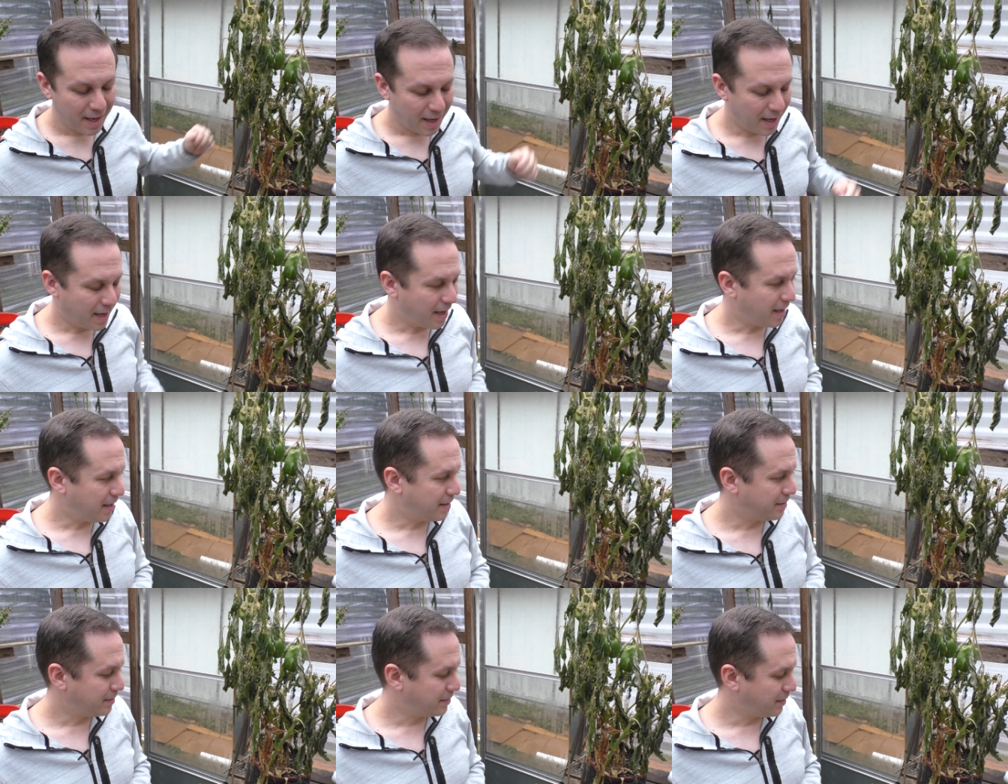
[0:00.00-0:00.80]

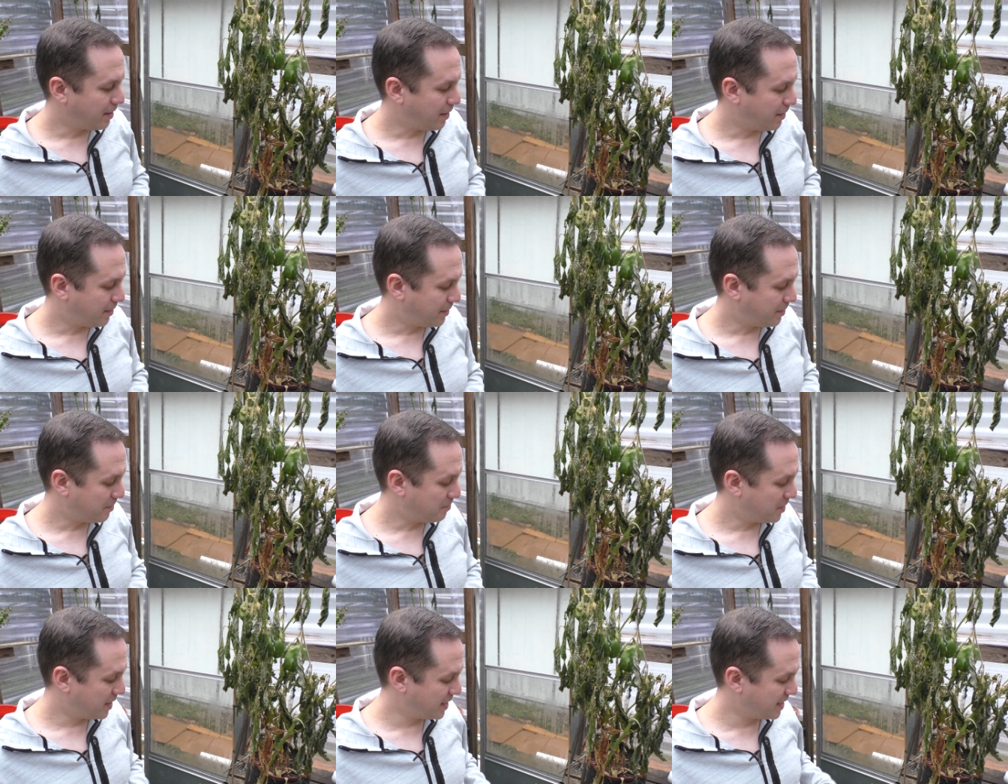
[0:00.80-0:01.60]
And
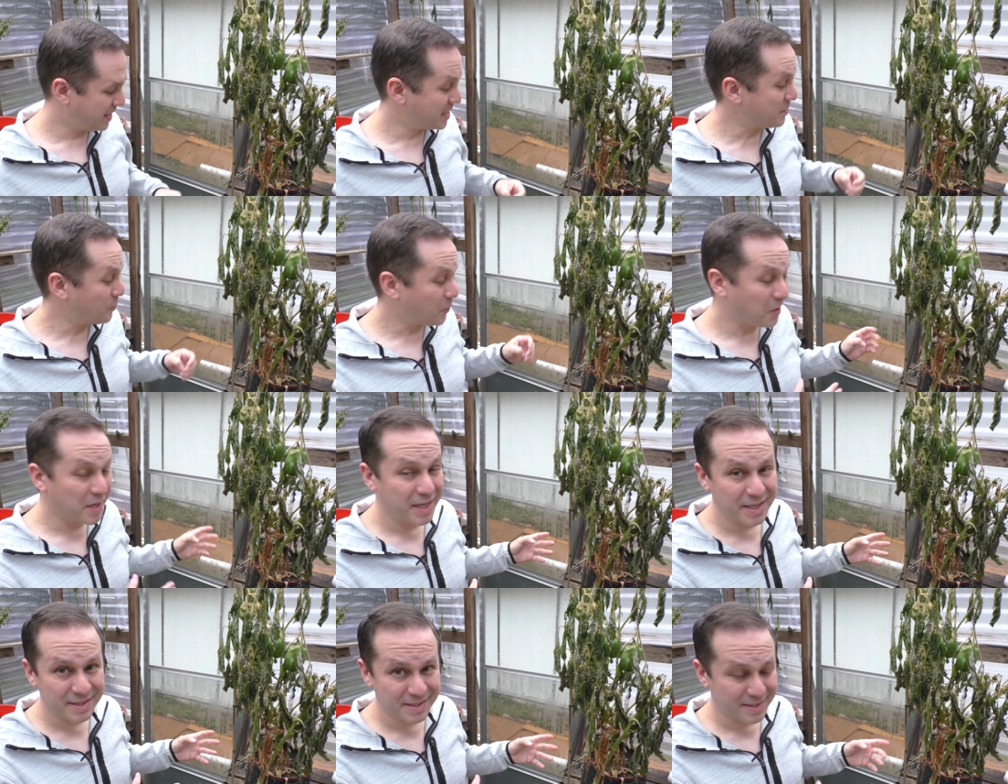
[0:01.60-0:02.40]
in
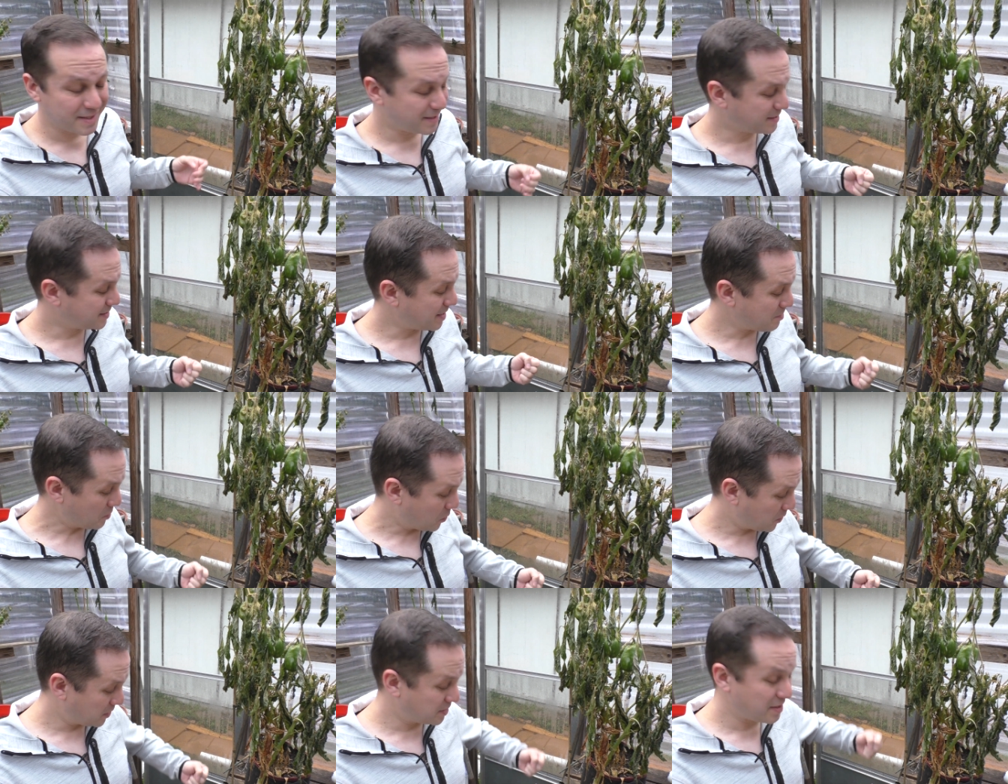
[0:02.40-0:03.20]
one instance, I'm
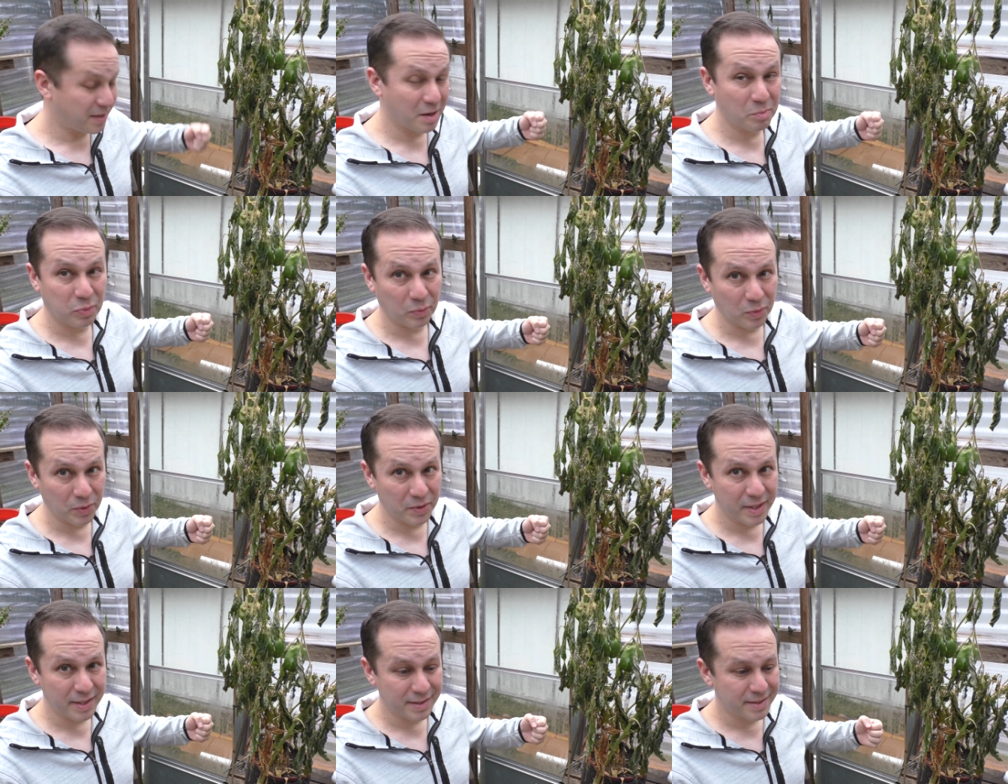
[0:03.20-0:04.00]
going to
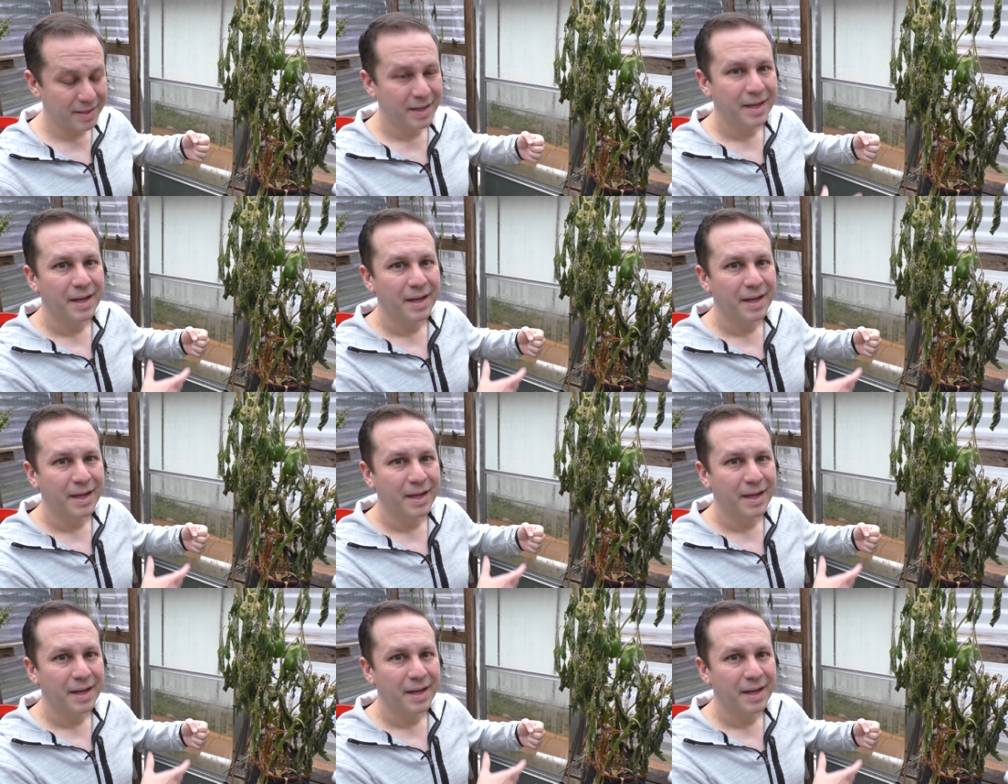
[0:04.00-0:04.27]
uproot it,